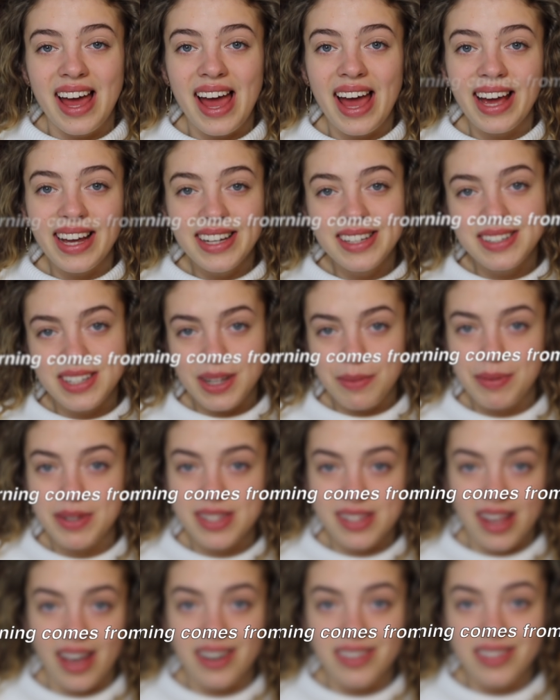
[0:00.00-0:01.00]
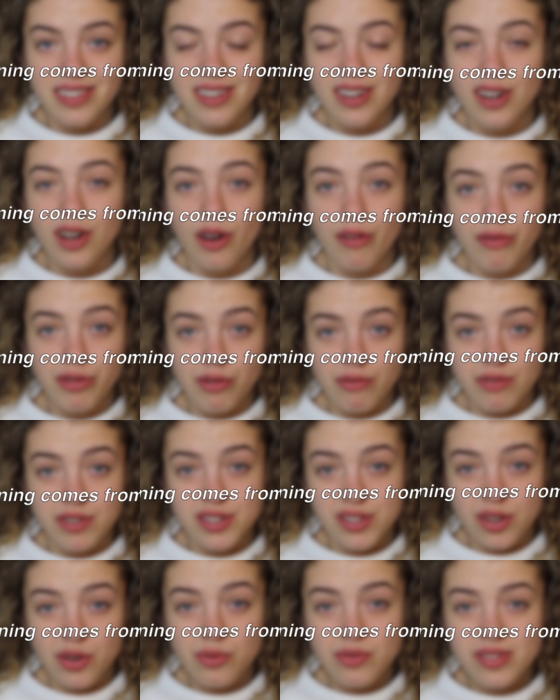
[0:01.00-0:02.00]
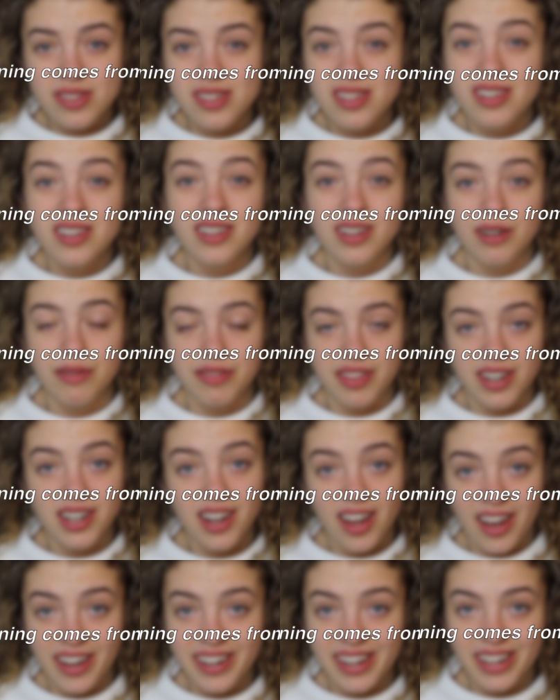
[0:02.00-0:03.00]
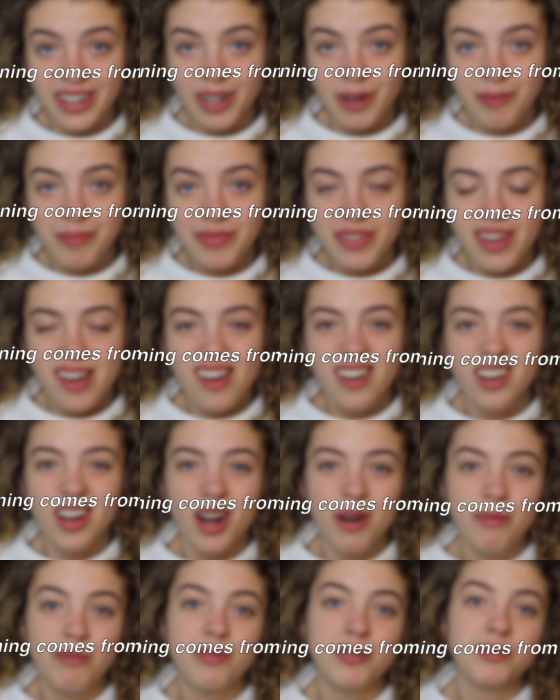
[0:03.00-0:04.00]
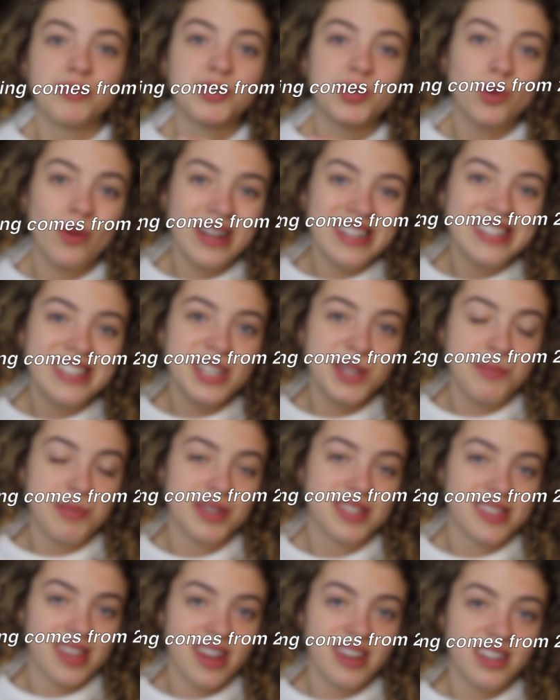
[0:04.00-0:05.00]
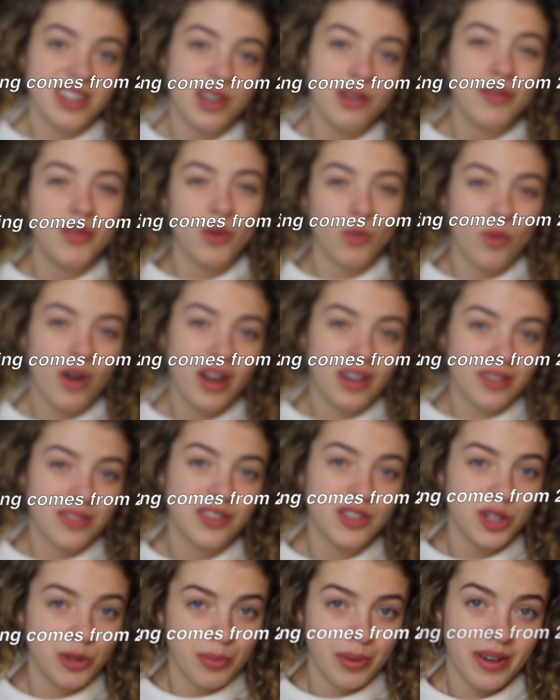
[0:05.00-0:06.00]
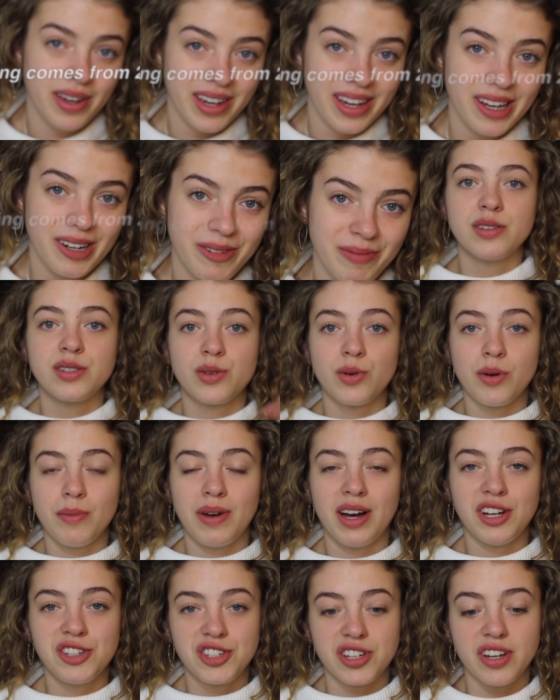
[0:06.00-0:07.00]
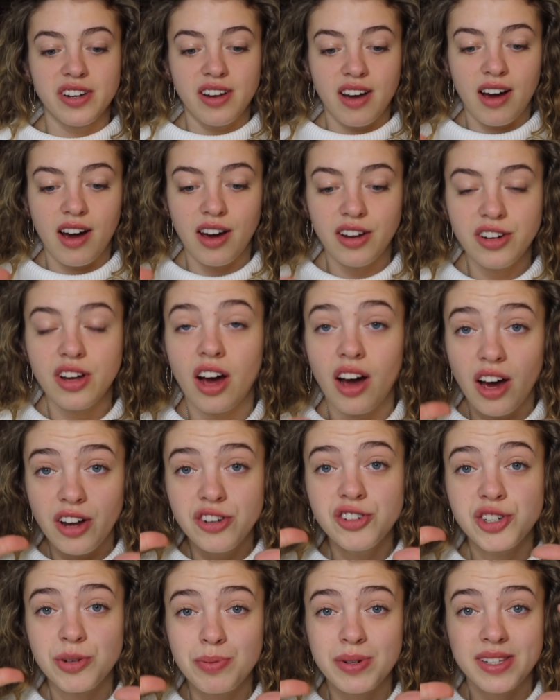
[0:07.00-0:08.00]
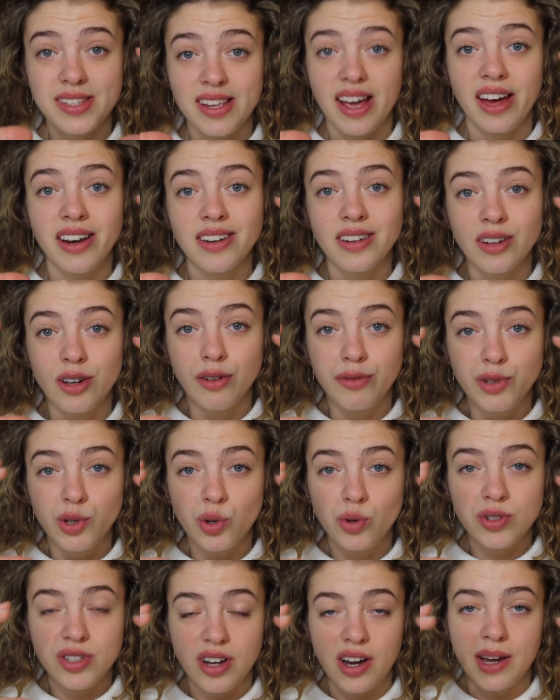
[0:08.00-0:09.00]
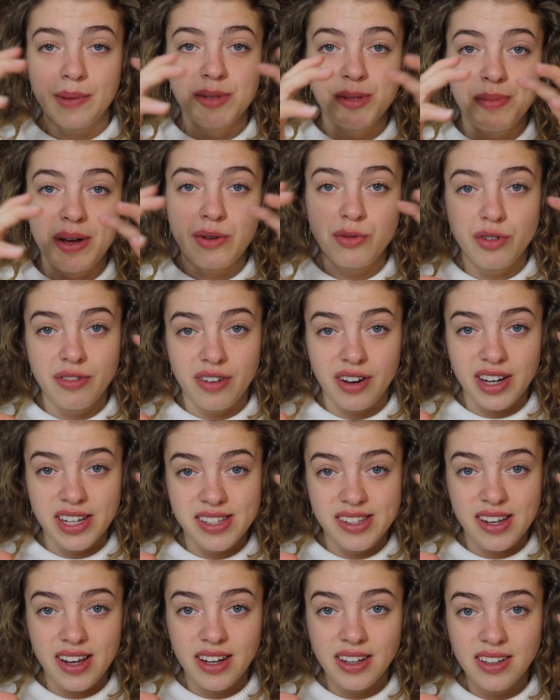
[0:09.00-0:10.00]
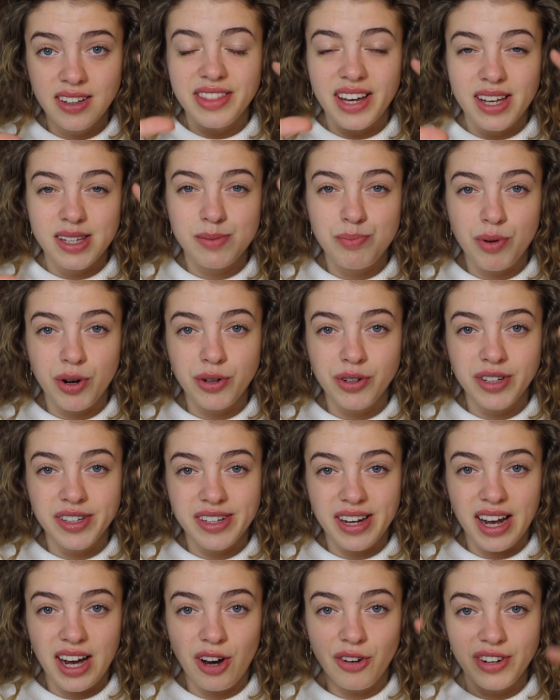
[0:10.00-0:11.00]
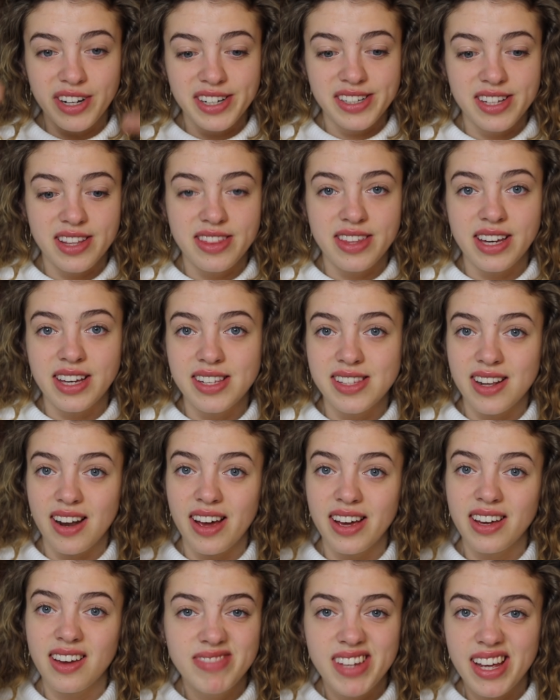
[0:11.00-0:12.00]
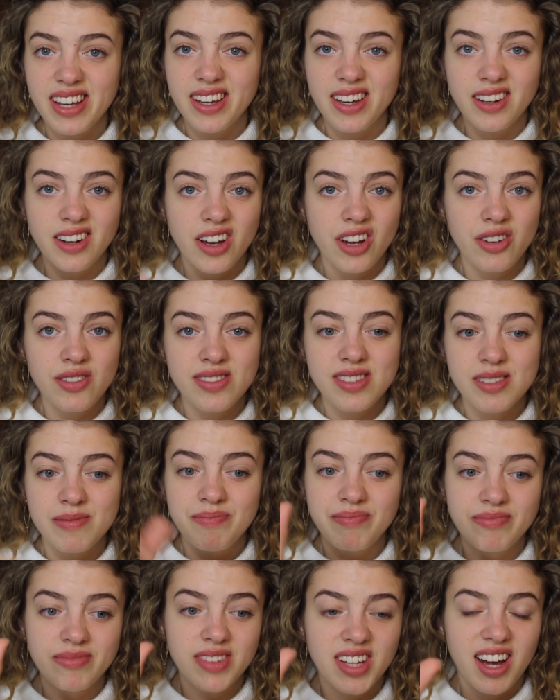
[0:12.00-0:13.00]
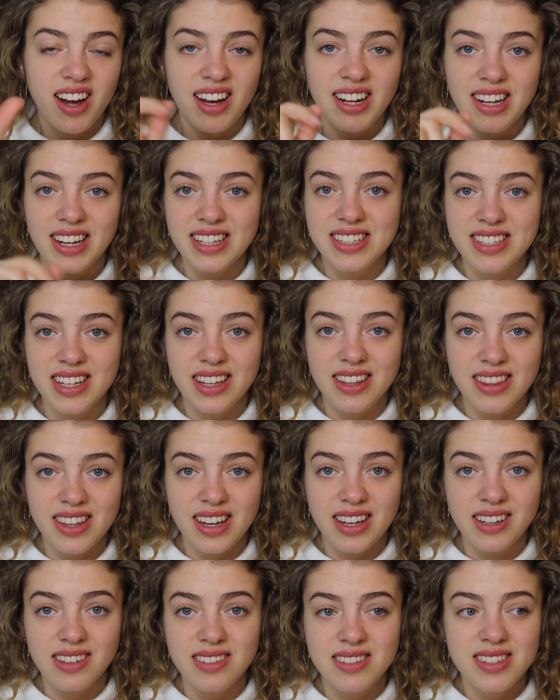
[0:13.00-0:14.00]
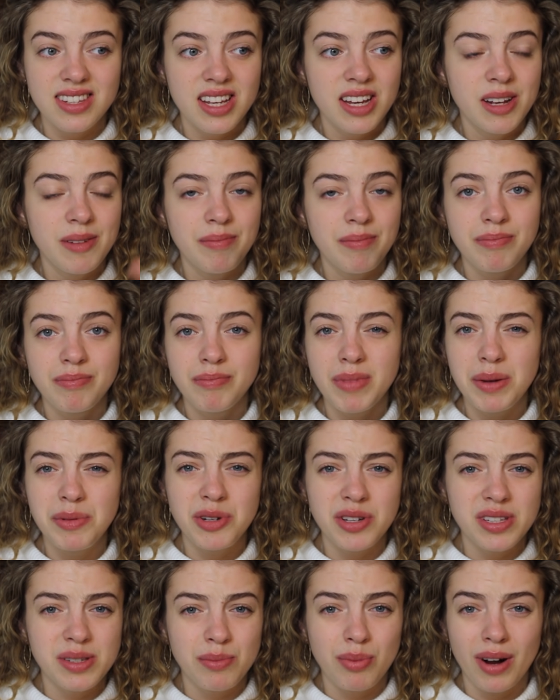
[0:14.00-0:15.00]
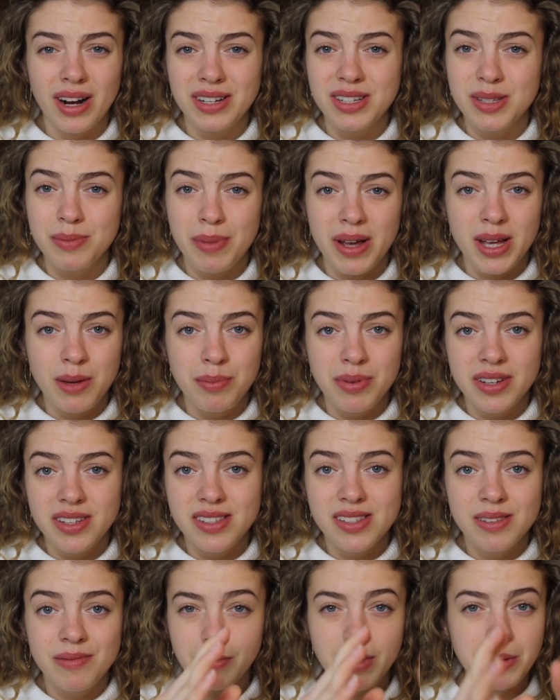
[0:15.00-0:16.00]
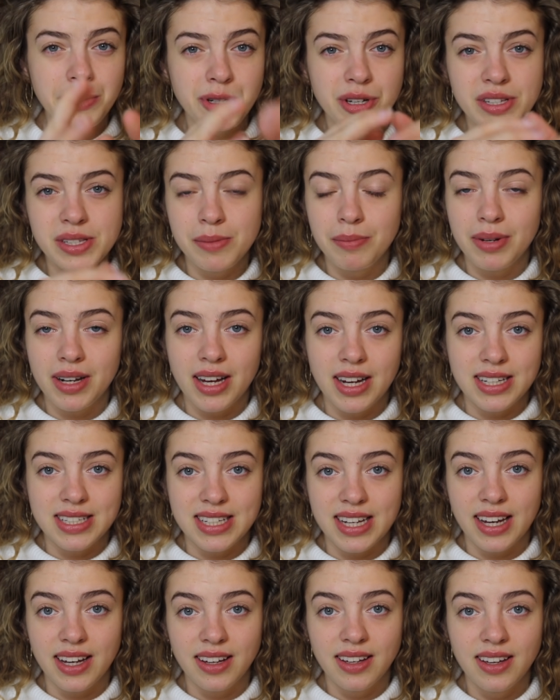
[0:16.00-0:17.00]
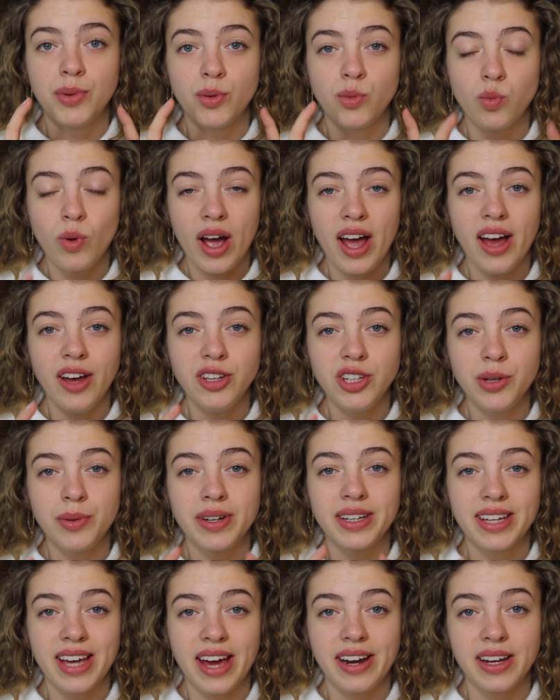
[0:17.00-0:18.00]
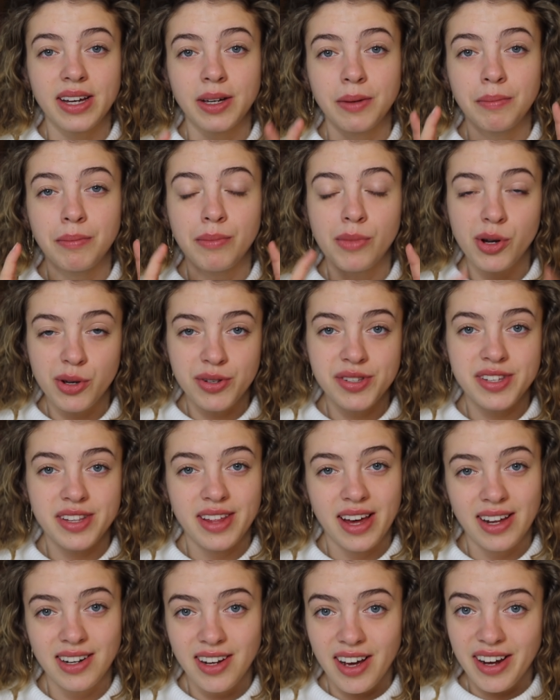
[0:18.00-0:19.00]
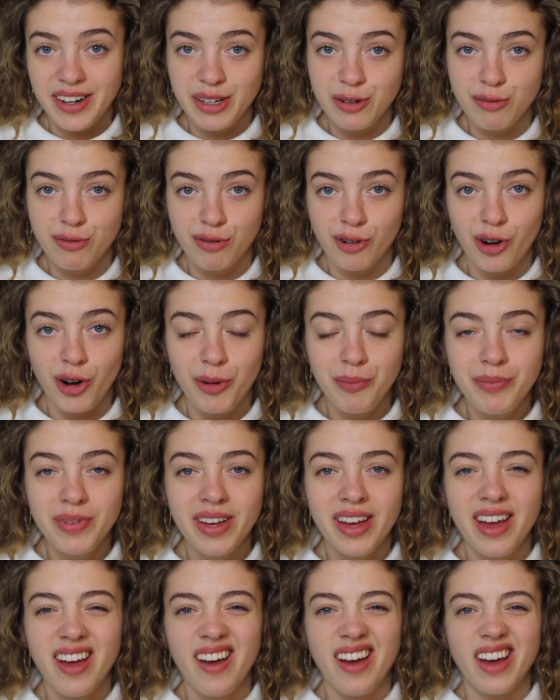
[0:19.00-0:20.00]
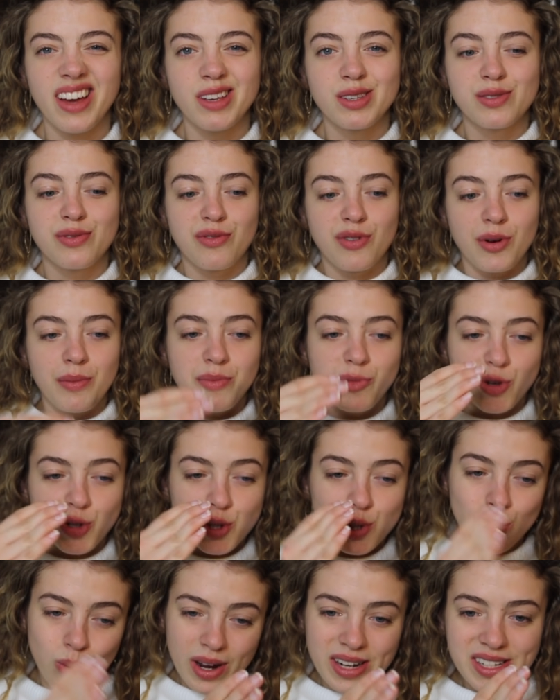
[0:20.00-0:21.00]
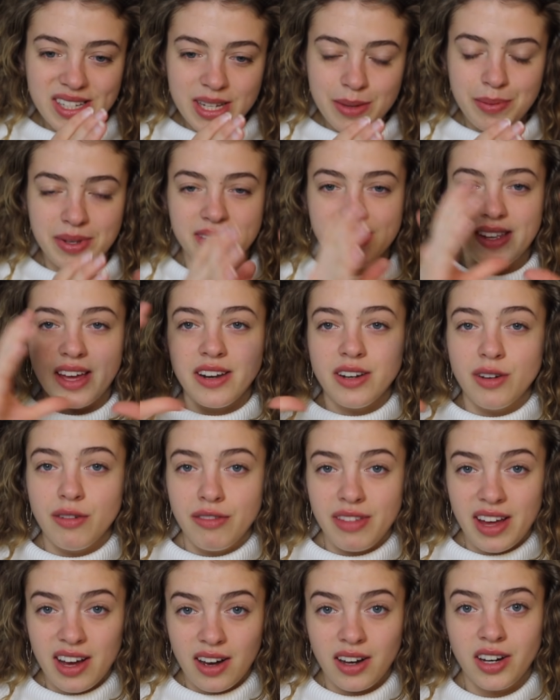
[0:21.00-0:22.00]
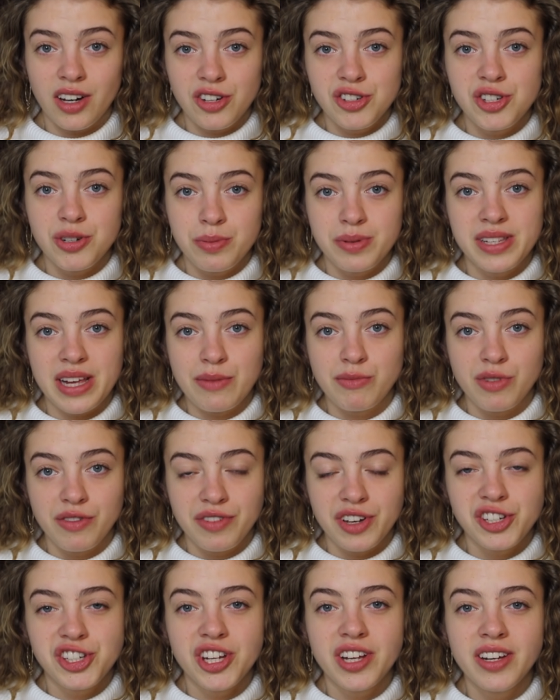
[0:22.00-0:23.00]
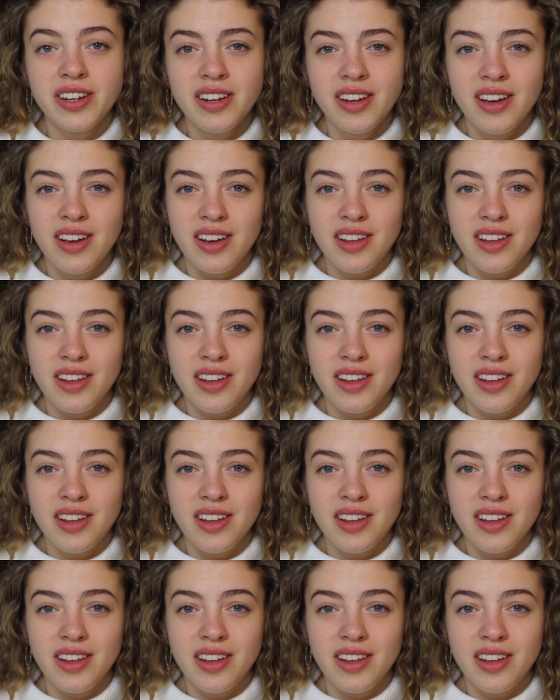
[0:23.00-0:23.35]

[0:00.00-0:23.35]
80% of the results of the learning come from 20% of the work that you put in. So imagine 100% of your time spent revising, that's broken down into things like taking notes, highlighting things, maybe doing some practice papers, maybe doing some blurting. But where you are getting most of that learning from is from the 20% of that 100% revision